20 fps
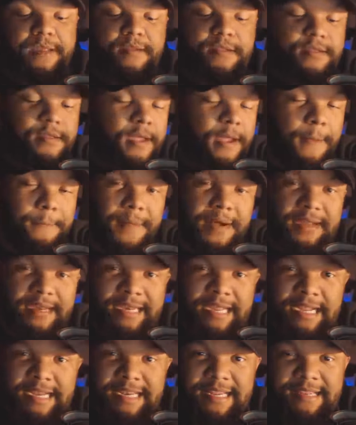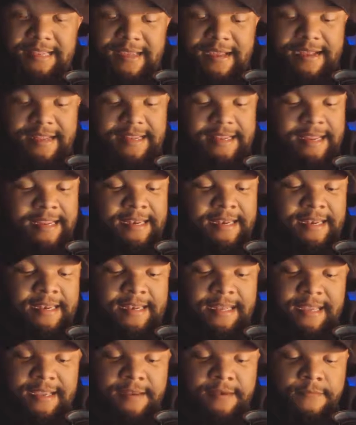yeah, about 90 seconds, and
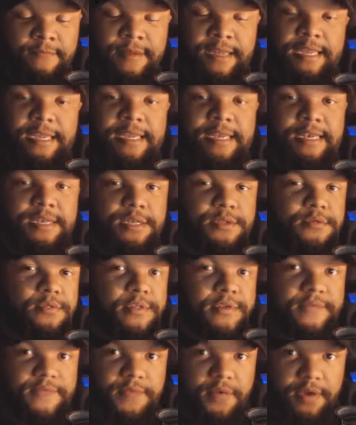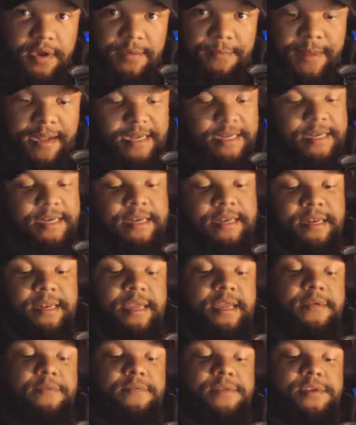then we get into the first match of the
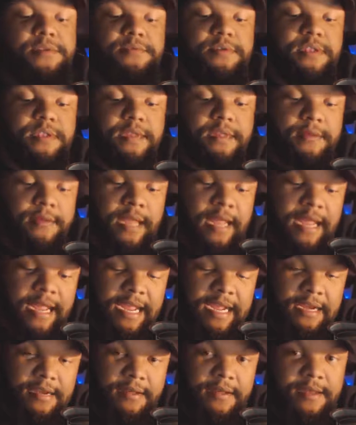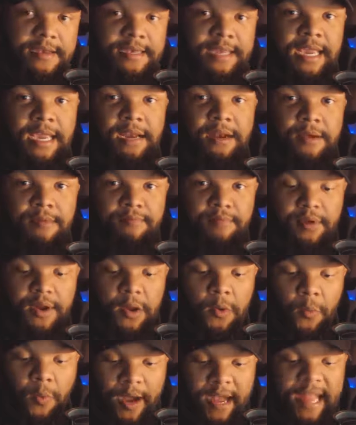night, which was Kane taking on
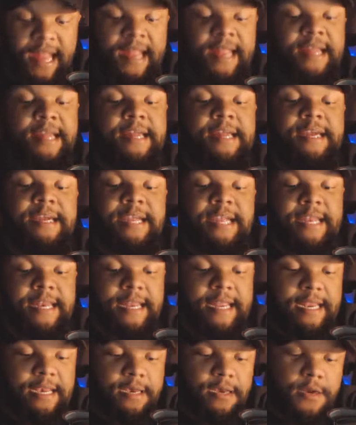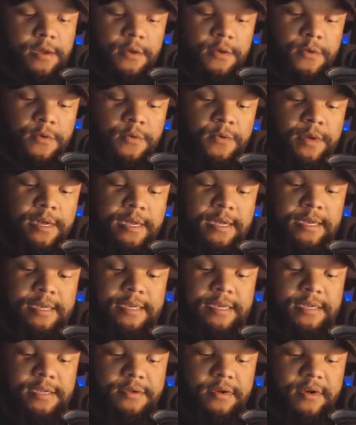Bray Wyatt in a no
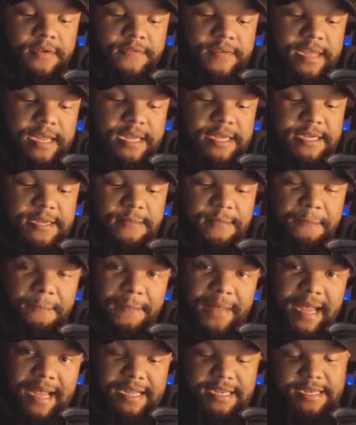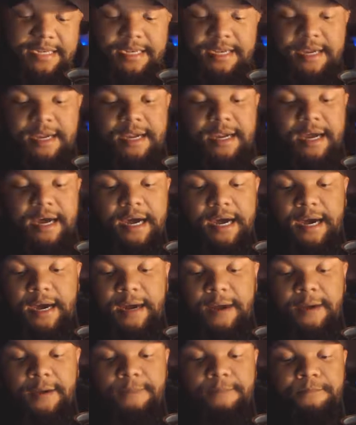disqualification match.
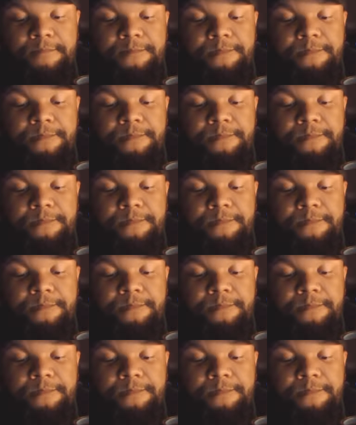And